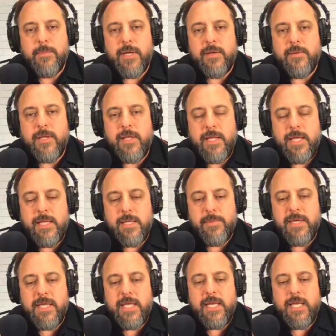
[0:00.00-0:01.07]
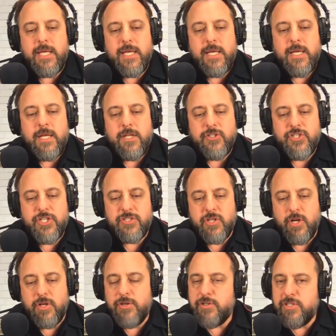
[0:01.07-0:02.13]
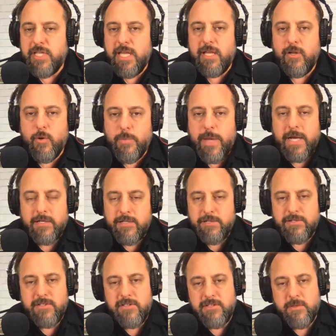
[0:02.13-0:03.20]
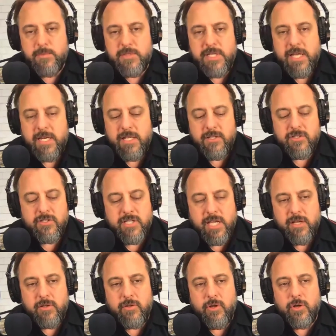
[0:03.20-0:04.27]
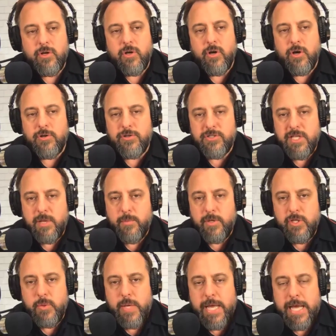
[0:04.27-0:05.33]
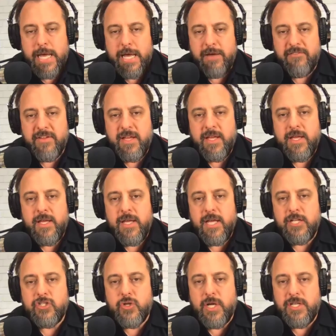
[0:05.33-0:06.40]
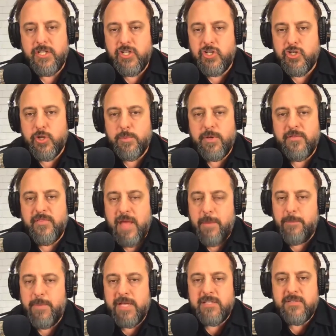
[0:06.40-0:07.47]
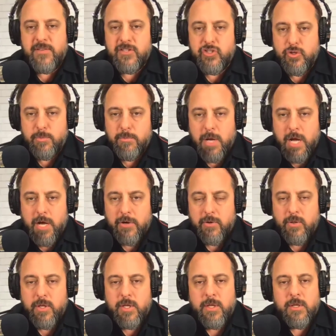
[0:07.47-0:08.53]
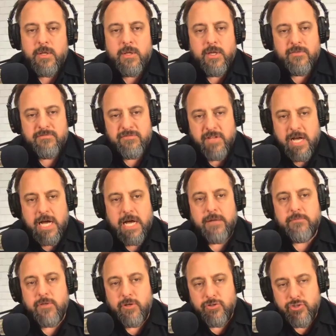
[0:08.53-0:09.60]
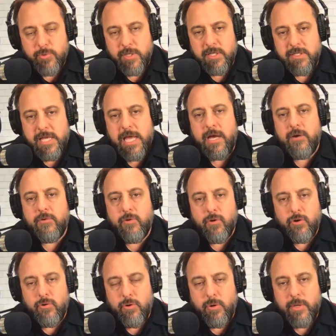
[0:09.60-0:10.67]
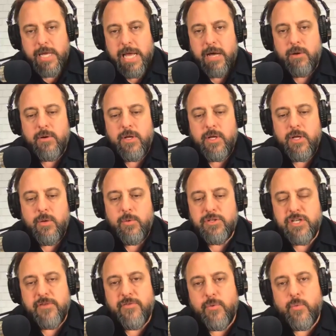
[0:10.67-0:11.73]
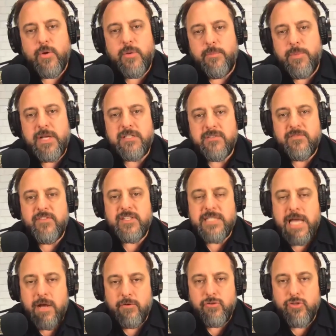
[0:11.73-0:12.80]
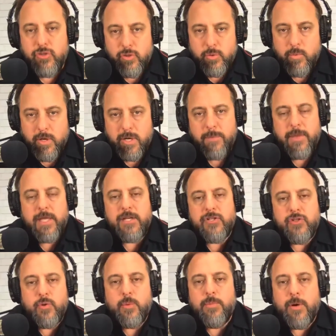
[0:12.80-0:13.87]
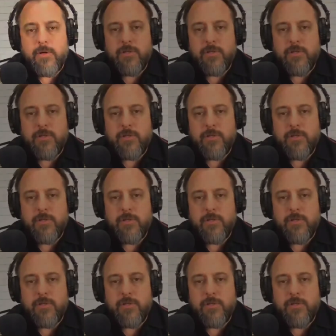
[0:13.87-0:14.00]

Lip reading: in the beginning, just understand. Go back to your system settings, take a look, understand what you have, and try to determine if that best fits your model. If not, shrink it down or grow it out, whichever one best fits how you want to manage your parts